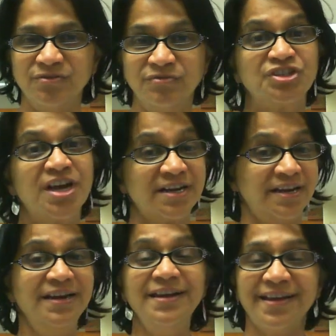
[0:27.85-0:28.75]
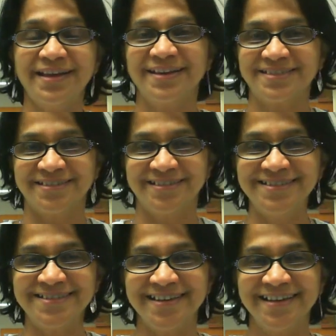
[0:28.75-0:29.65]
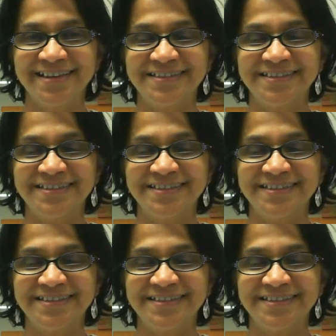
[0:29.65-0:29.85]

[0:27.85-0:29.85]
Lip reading: which are indicators